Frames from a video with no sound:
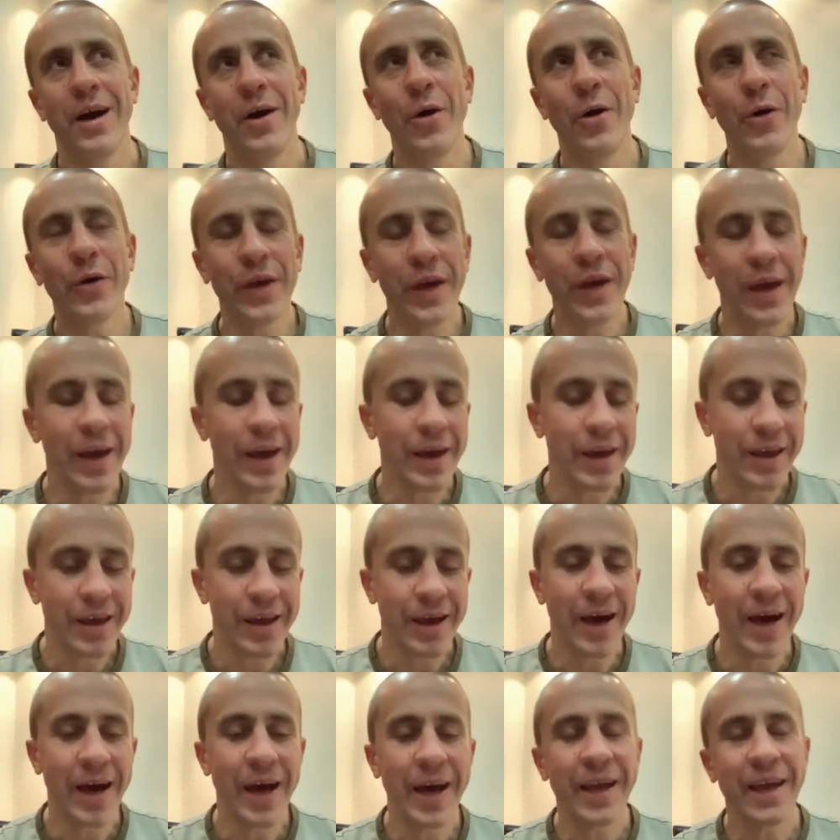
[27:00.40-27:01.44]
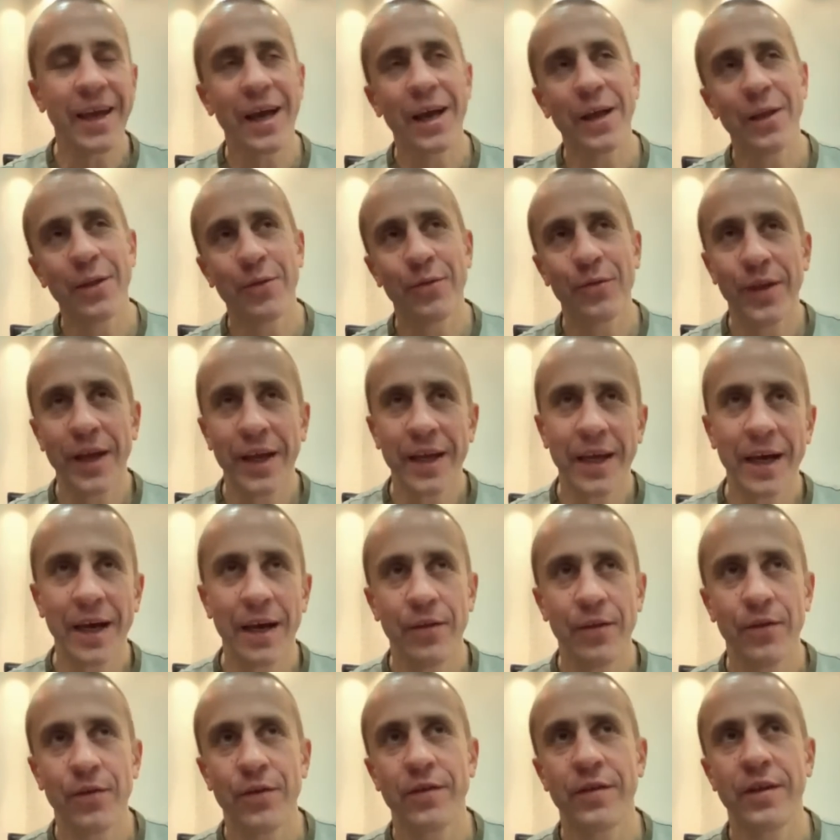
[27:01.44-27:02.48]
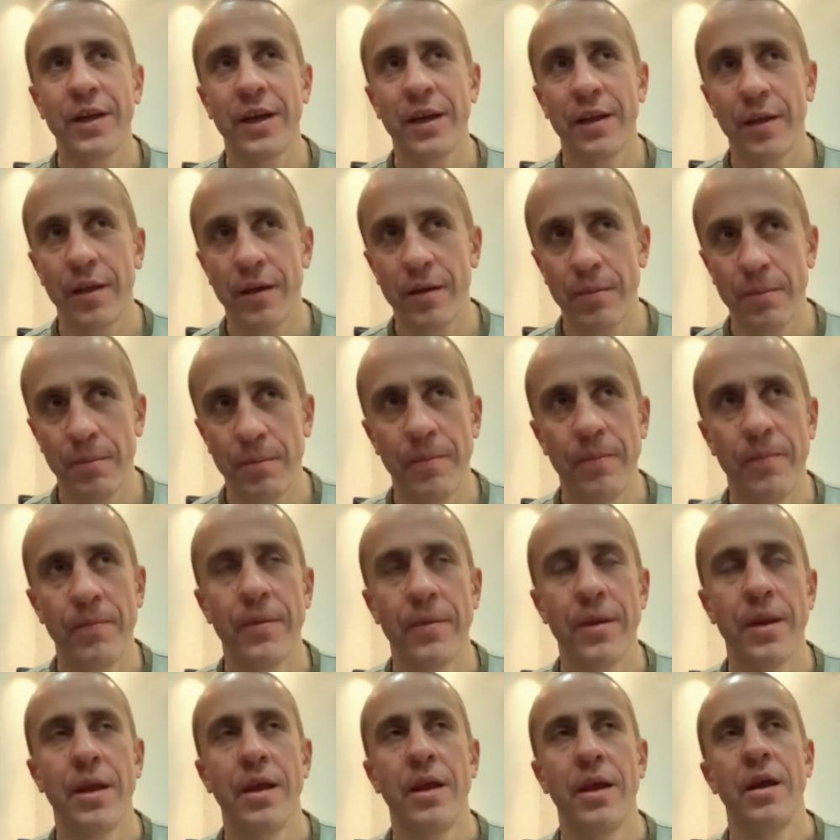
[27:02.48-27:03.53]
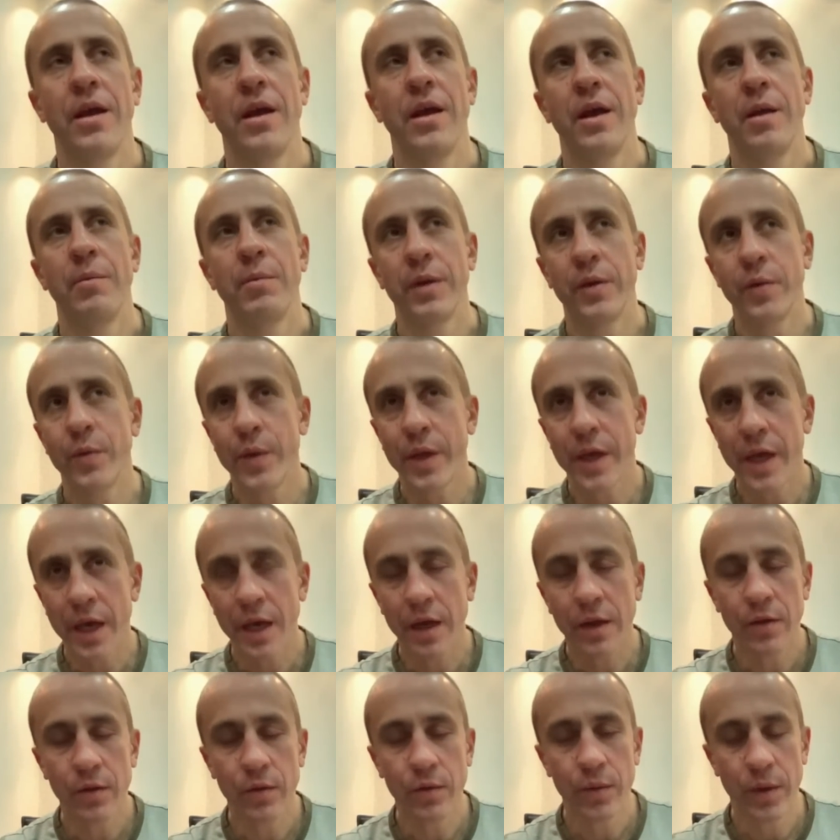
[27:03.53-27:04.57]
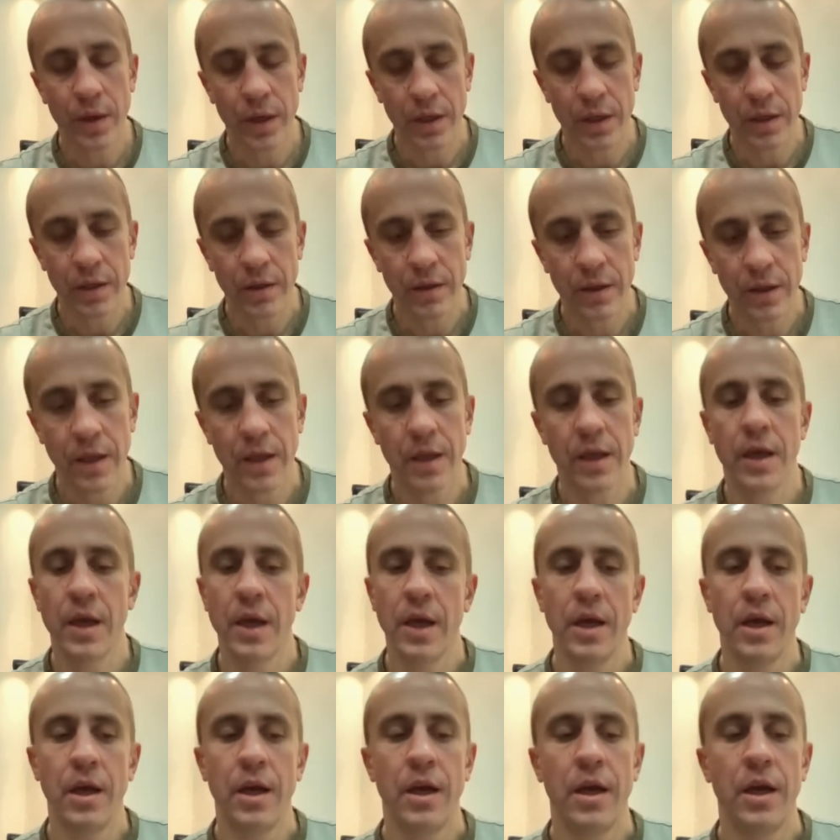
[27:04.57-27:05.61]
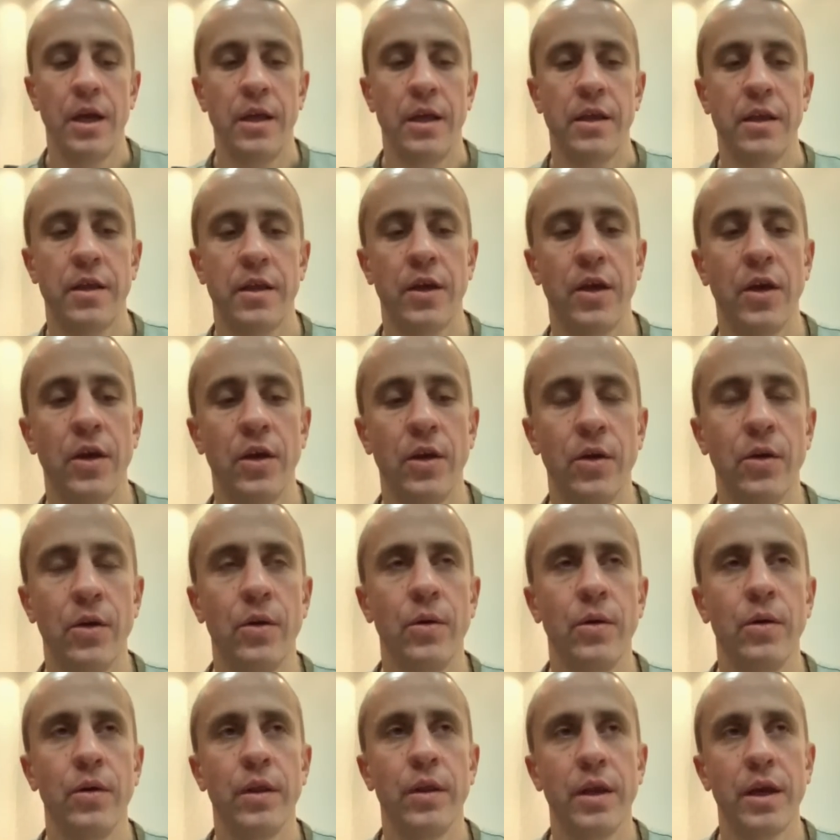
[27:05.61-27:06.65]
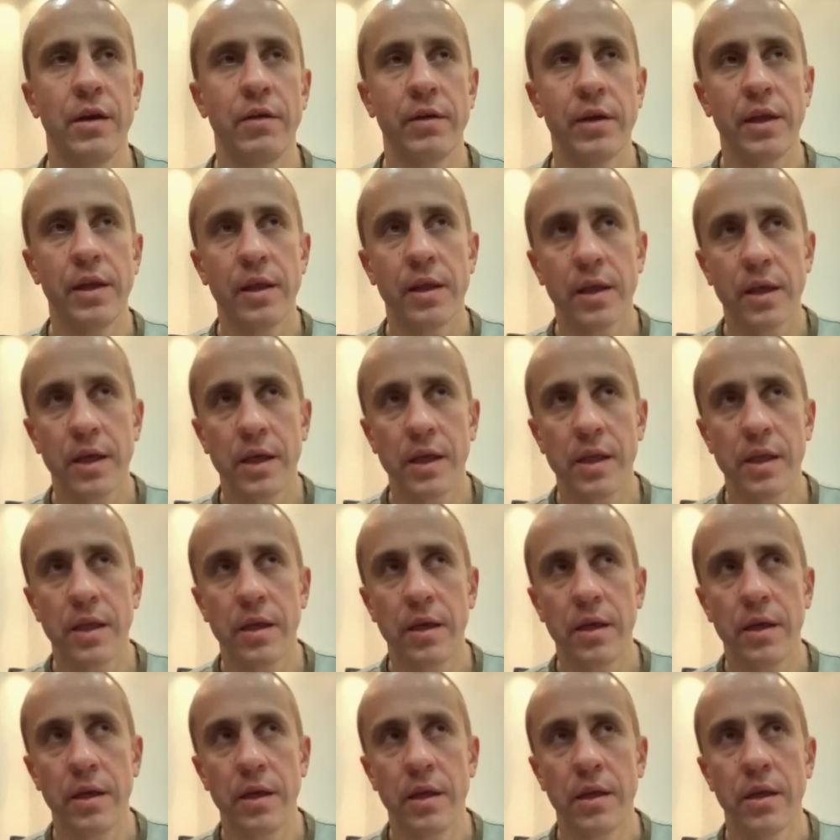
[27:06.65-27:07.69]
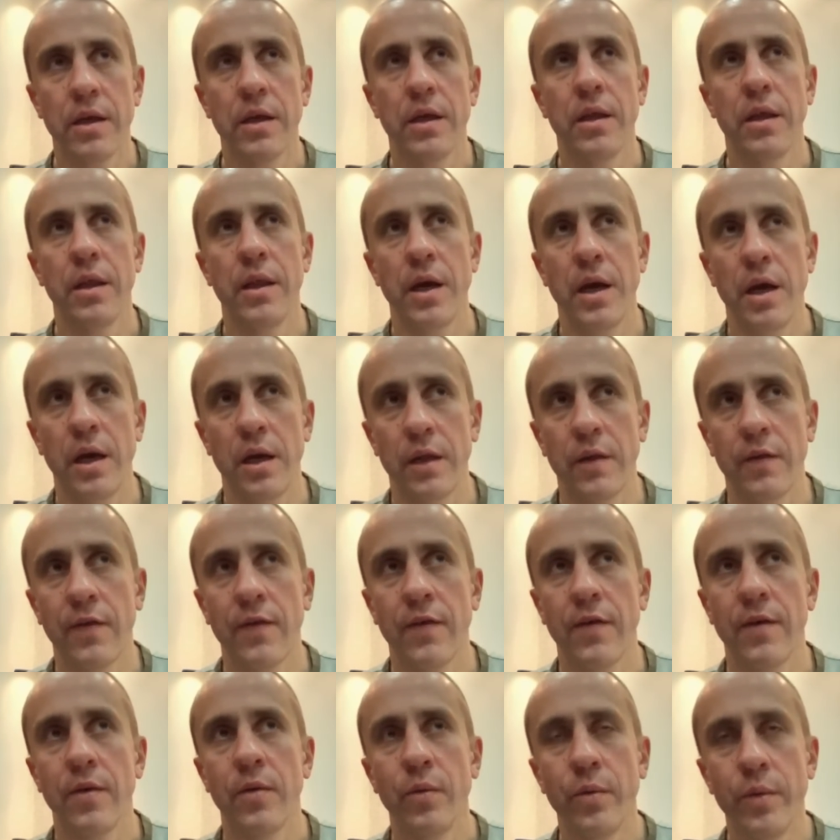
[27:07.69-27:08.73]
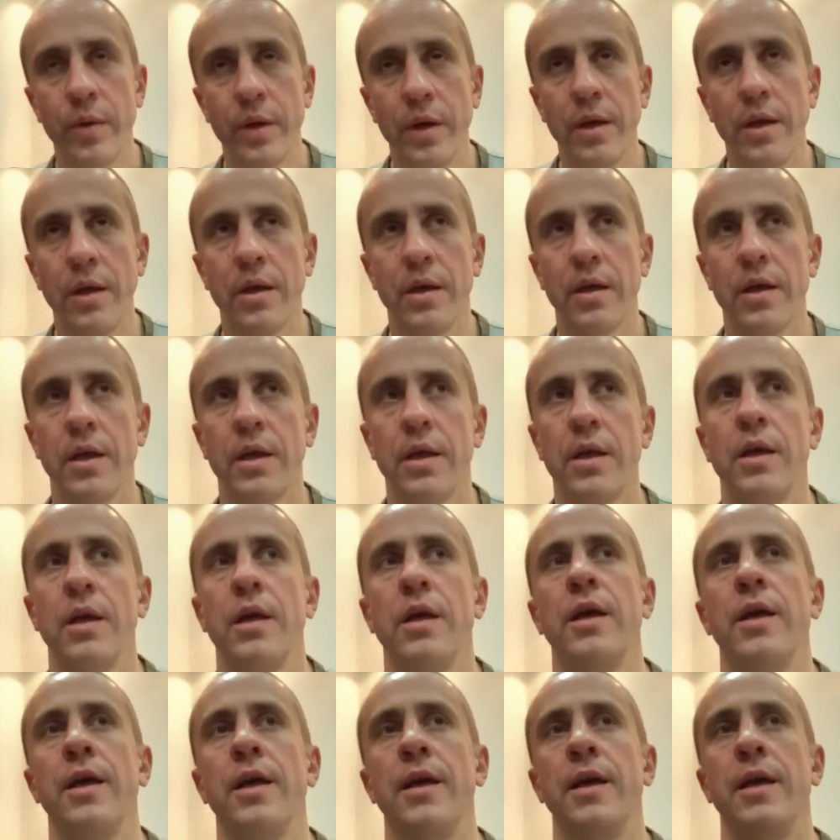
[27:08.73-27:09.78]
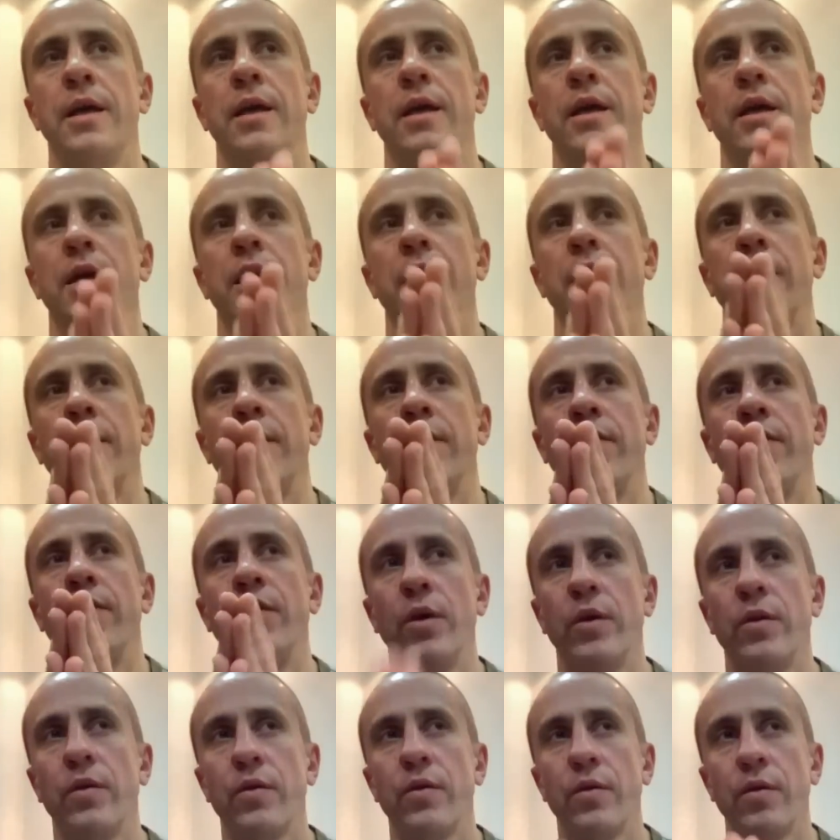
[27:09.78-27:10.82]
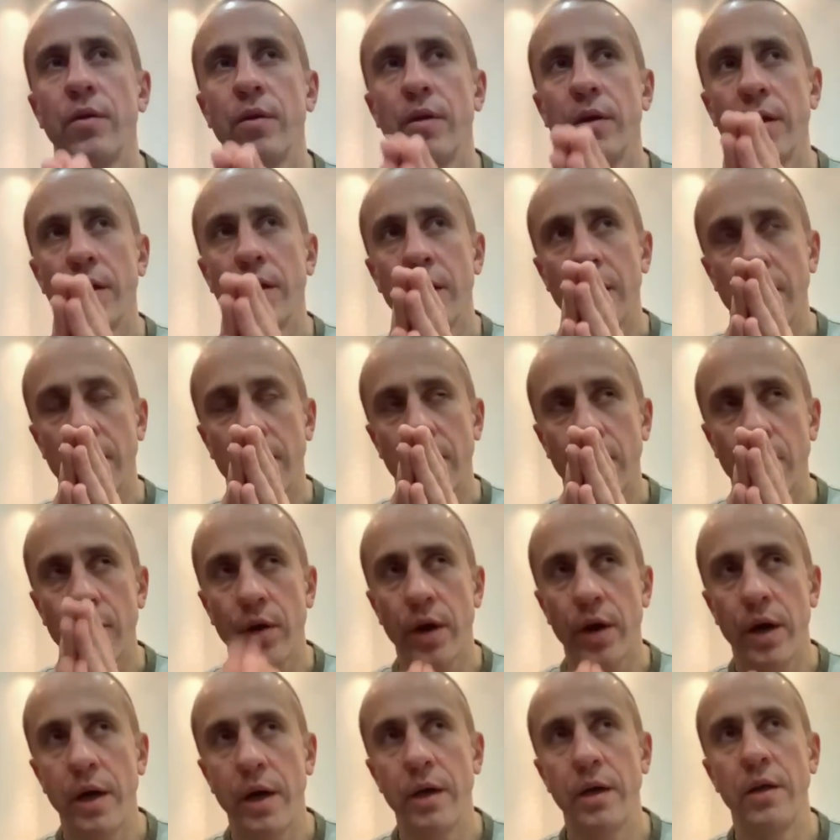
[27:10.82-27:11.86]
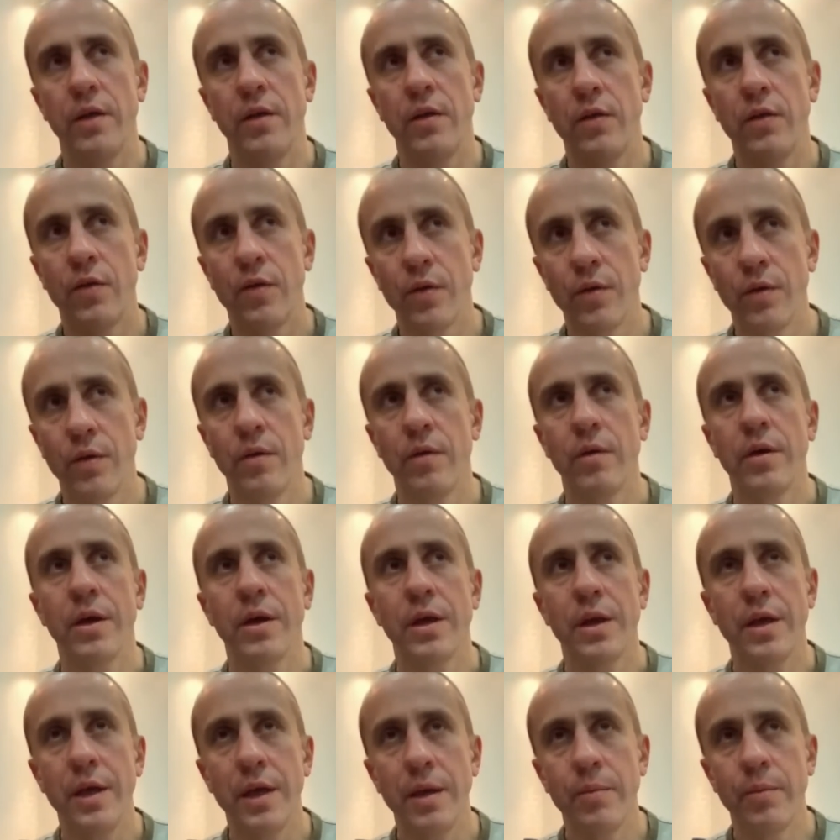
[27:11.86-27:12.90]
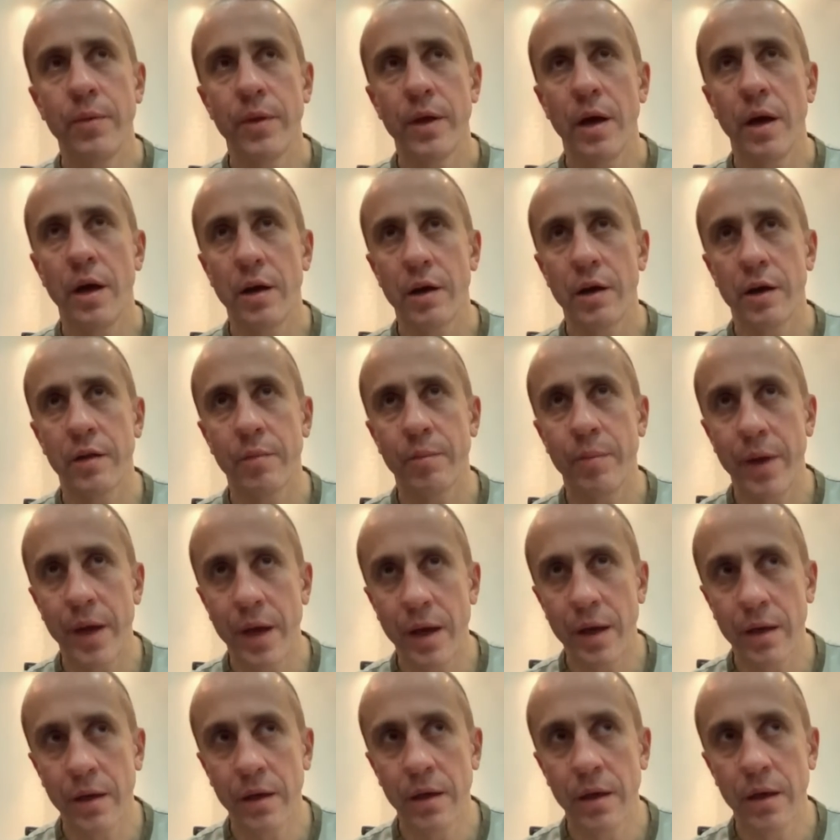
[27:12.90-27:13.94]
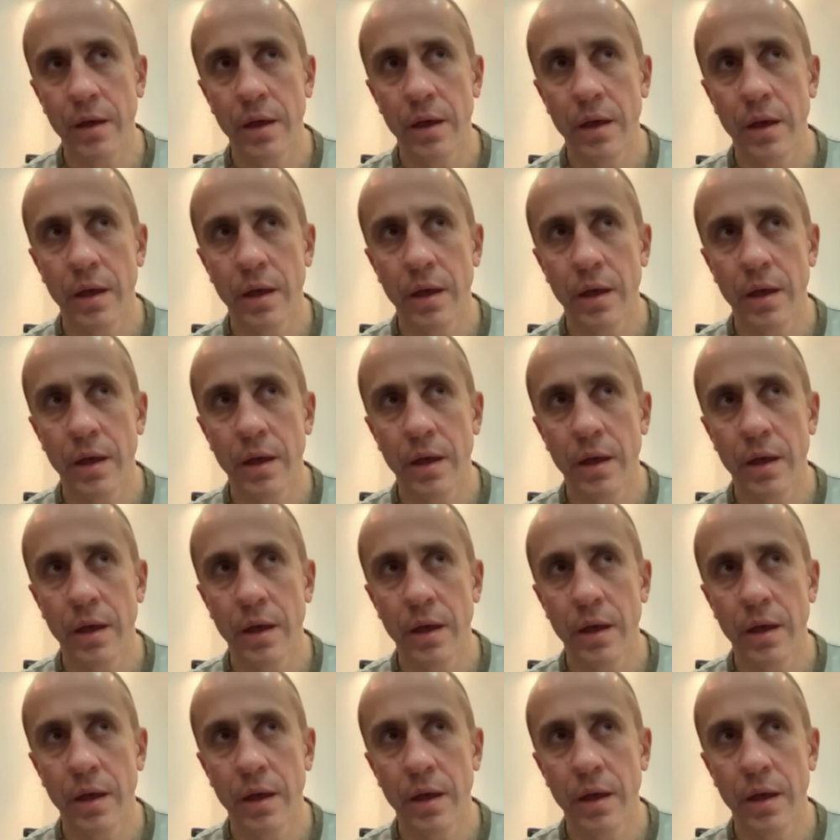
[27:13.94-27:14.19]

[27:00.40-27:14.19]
okay, I kind of like understand that, but we can't do that. So they're insisting that we don't try to keep the hard pack,